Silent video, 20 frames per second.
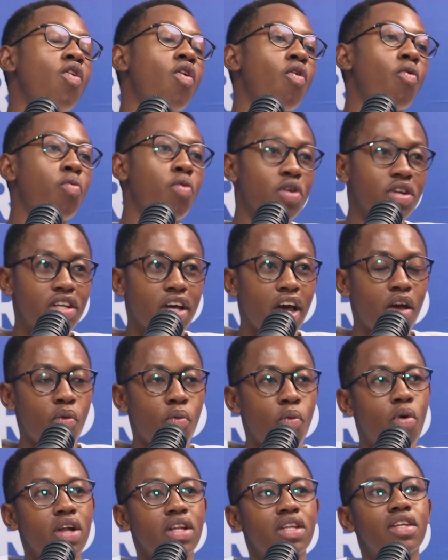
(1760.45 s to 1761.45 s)
what I
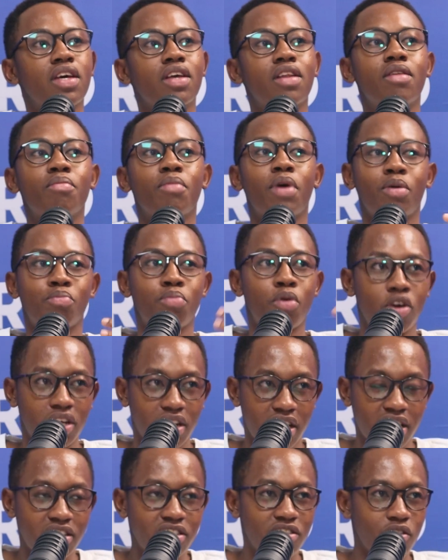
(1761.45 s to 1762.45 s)
wanted my
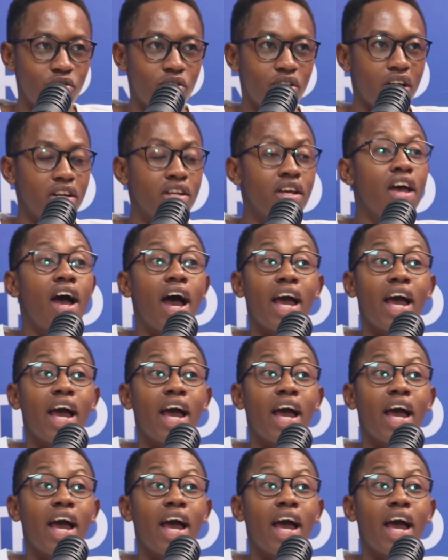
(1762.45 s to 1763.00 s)
podcast to look at.